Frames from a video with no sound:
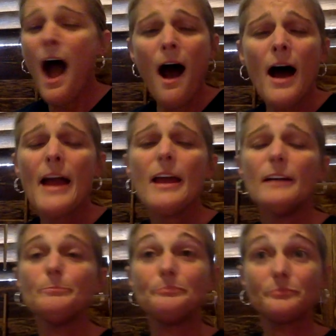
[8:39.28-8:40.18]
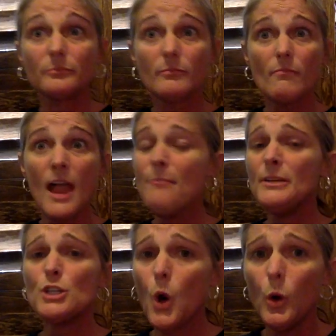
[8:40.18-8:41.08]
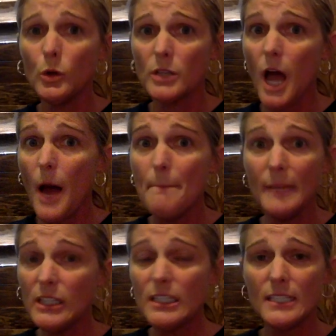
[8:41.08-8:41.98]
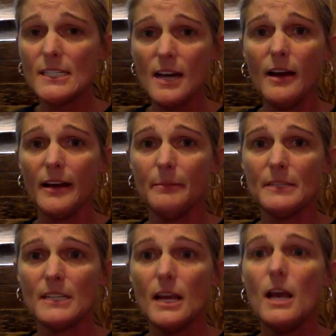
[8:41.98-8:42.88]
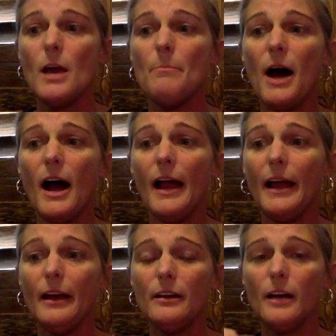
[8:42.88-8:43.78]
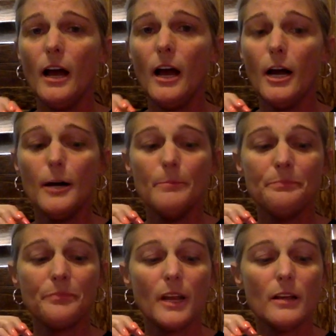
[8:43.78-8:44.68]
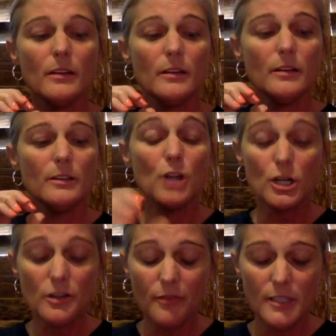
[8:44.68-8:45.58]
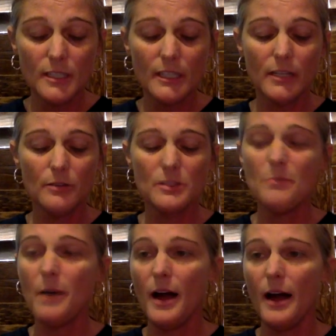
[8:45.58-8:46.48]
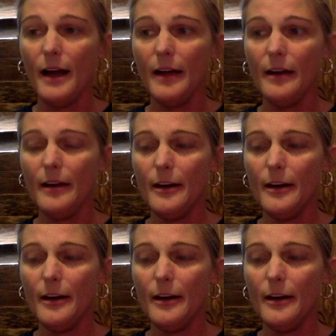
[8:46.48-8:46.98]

I have been told 1,000,000 times by Dr. Farsalinos, by